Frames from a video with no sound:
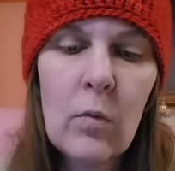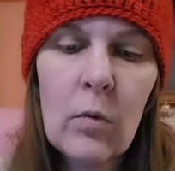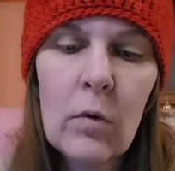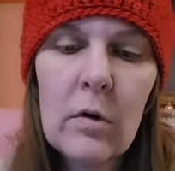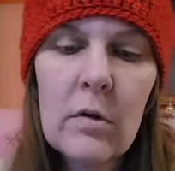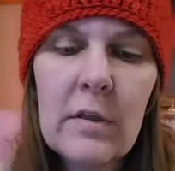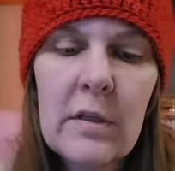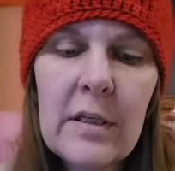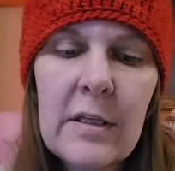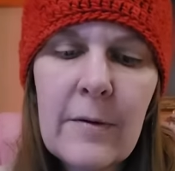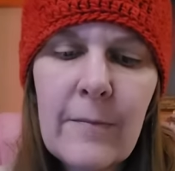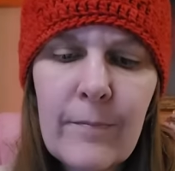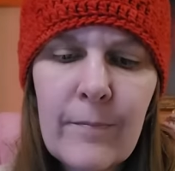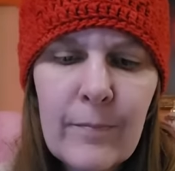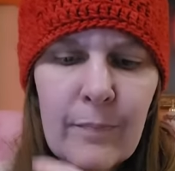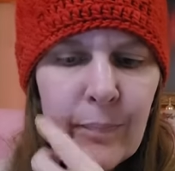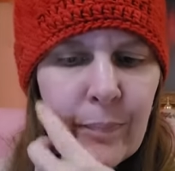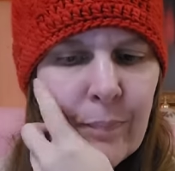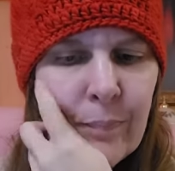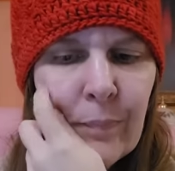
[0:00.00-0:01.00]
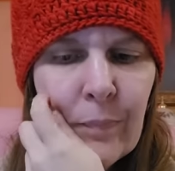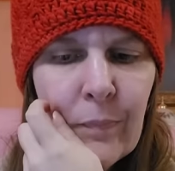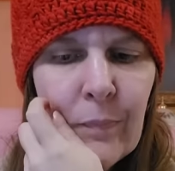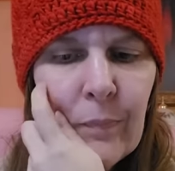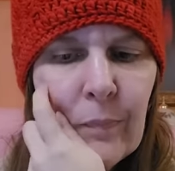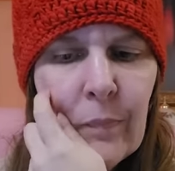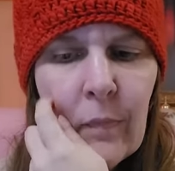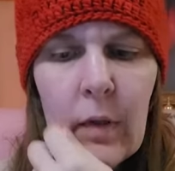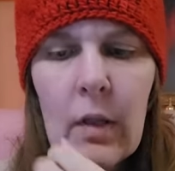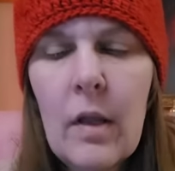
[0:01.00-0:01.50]
worthy.
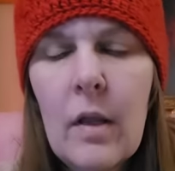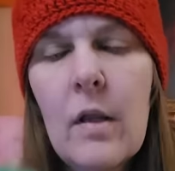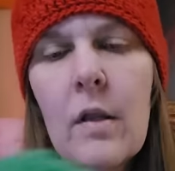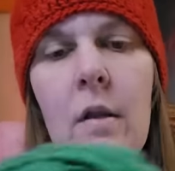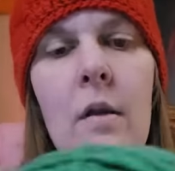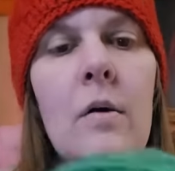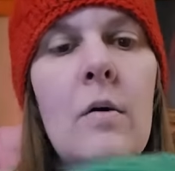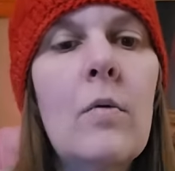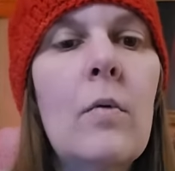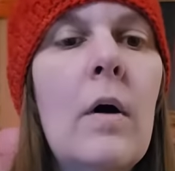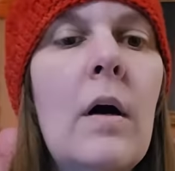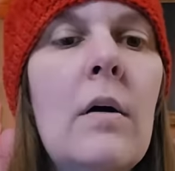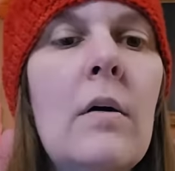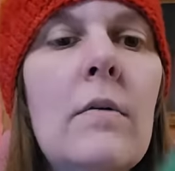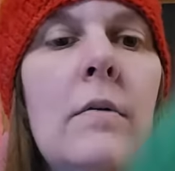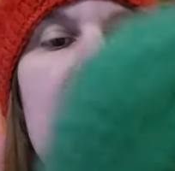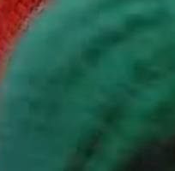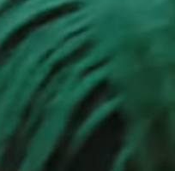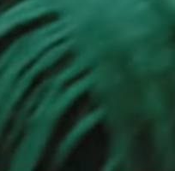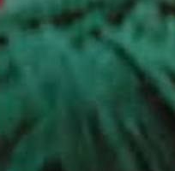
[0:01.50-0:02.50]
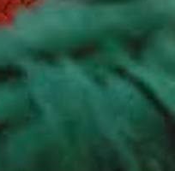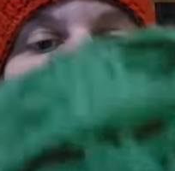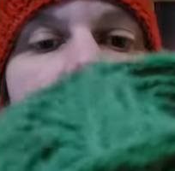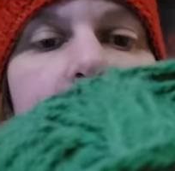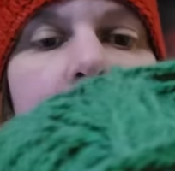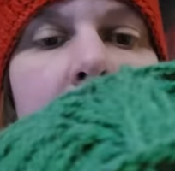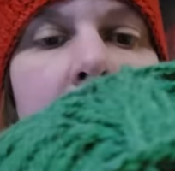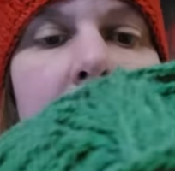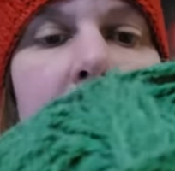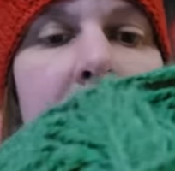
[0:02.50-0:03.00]
Well, let's read
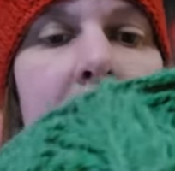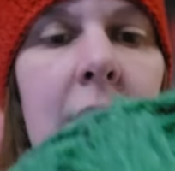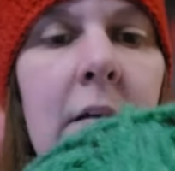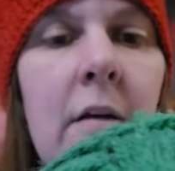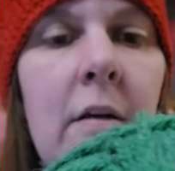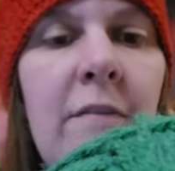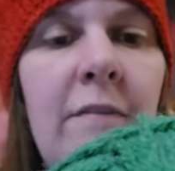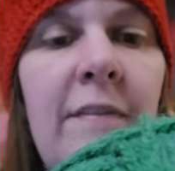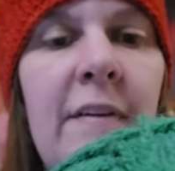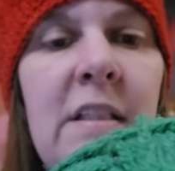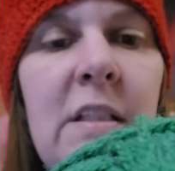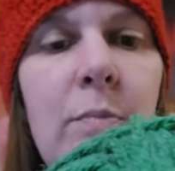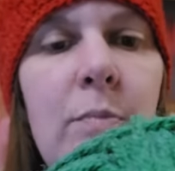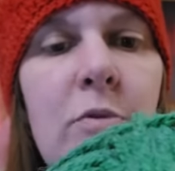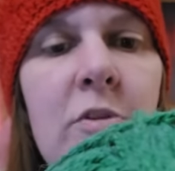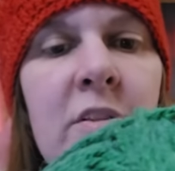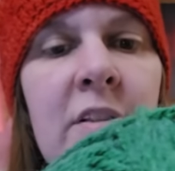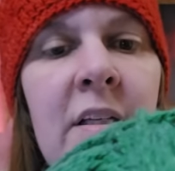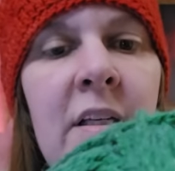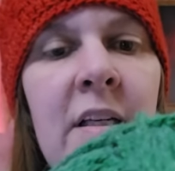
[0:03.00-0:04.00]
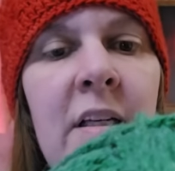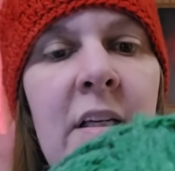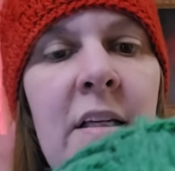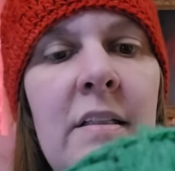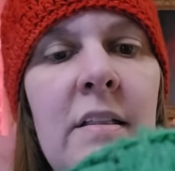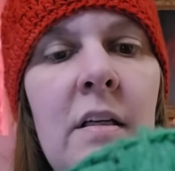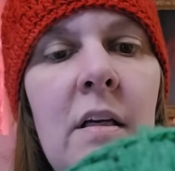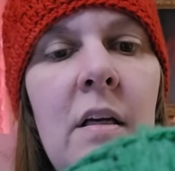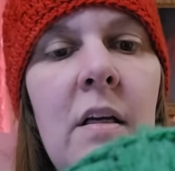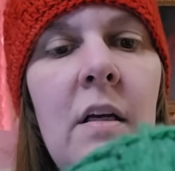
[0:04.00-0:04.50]
about it here.
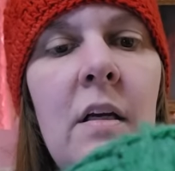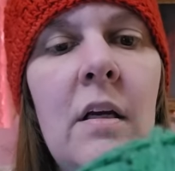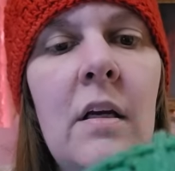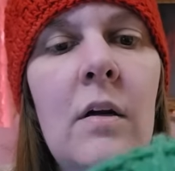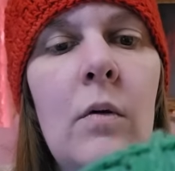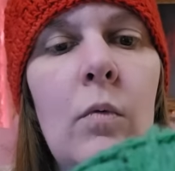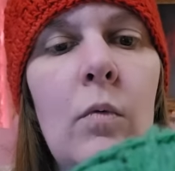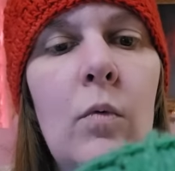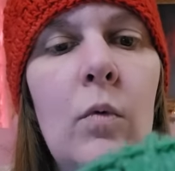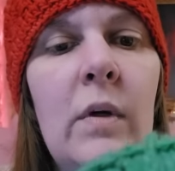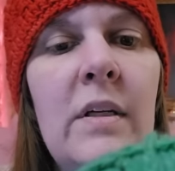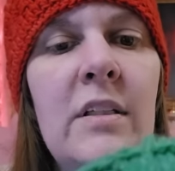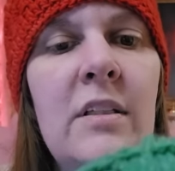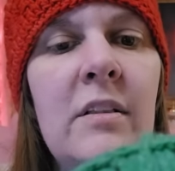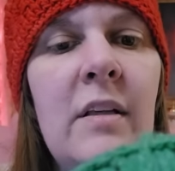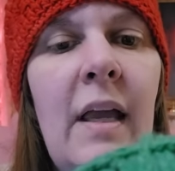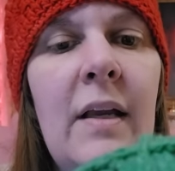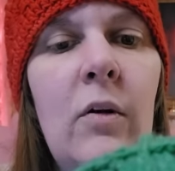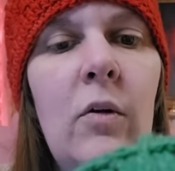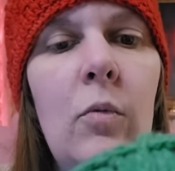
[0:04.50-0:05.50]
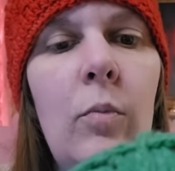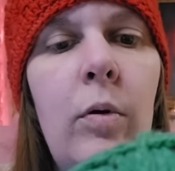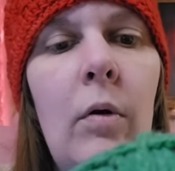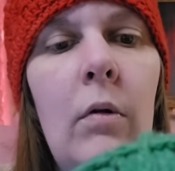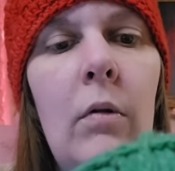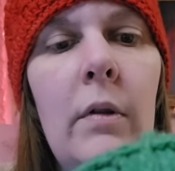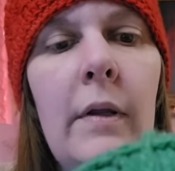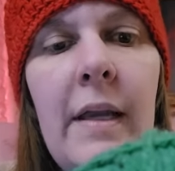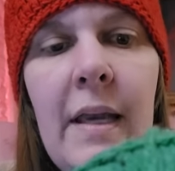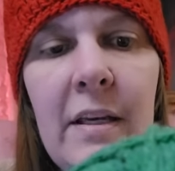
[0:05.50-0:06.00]
50% recycled
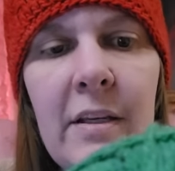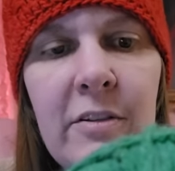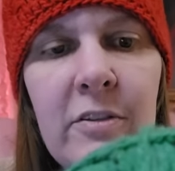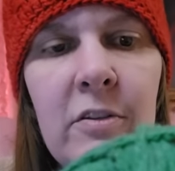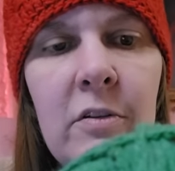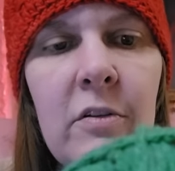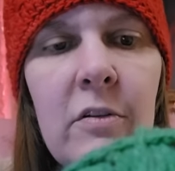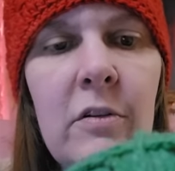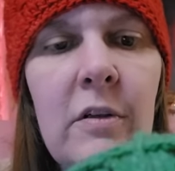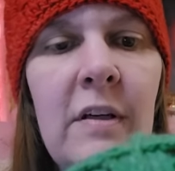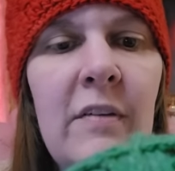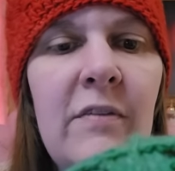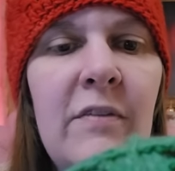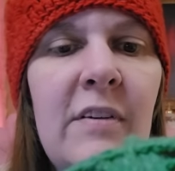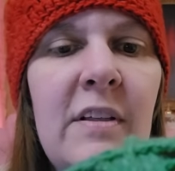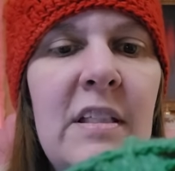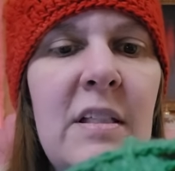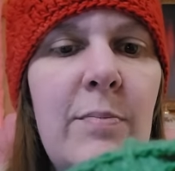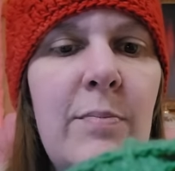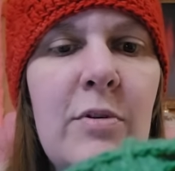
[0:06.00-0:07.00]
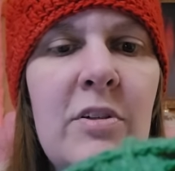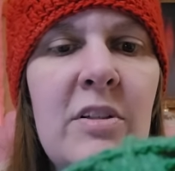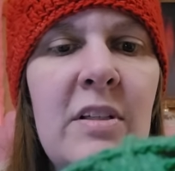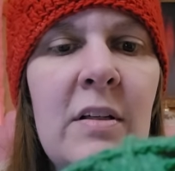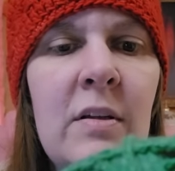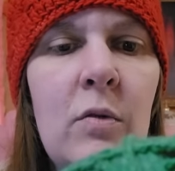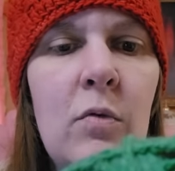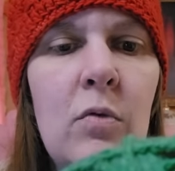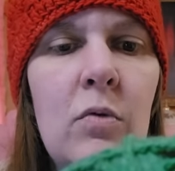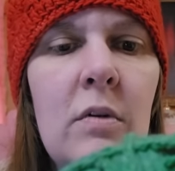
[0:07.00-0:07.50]
polyester and
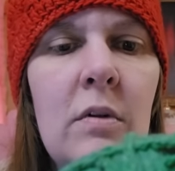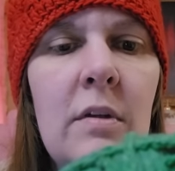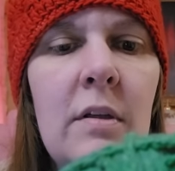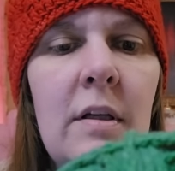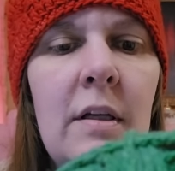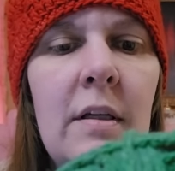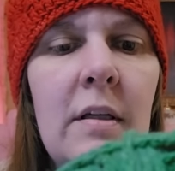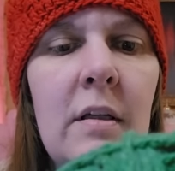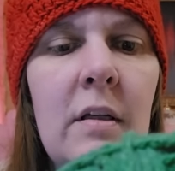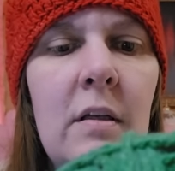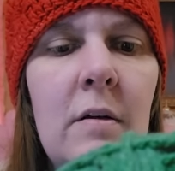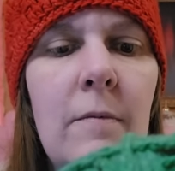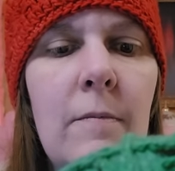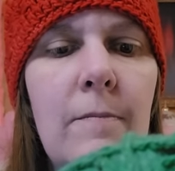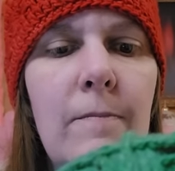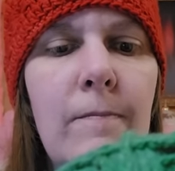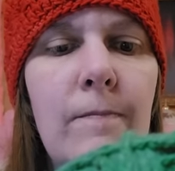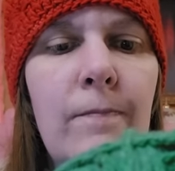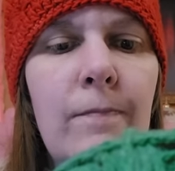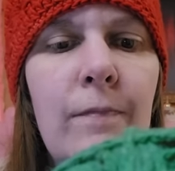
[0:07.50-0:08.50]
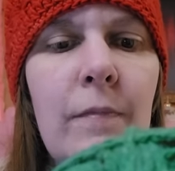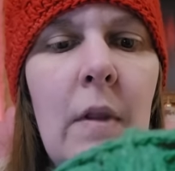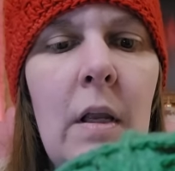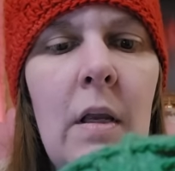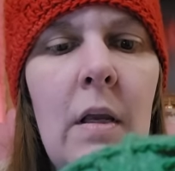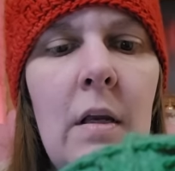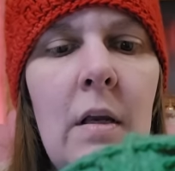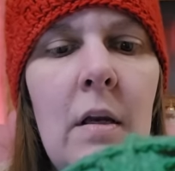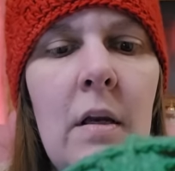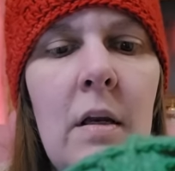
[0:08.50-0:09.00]
50% acrylic.
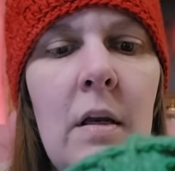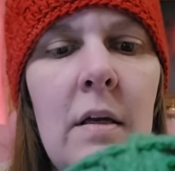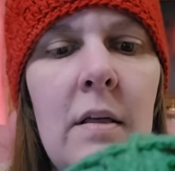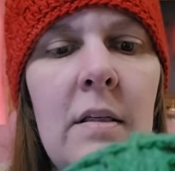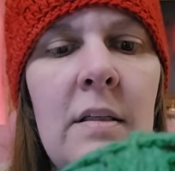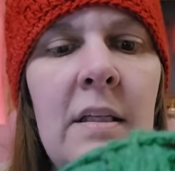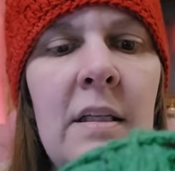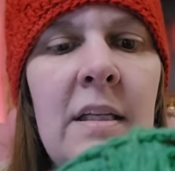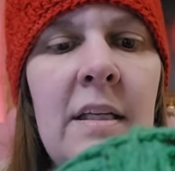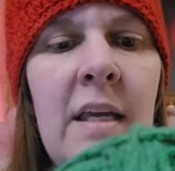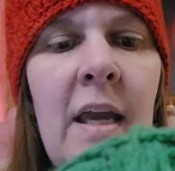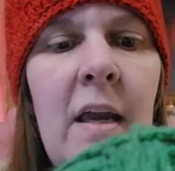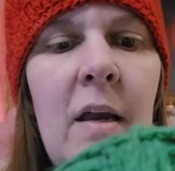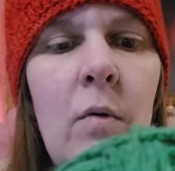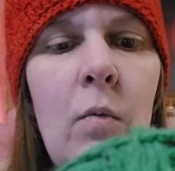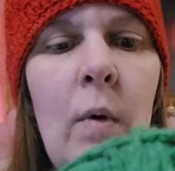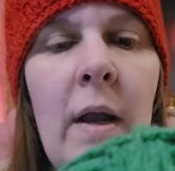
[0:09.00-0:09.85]
DK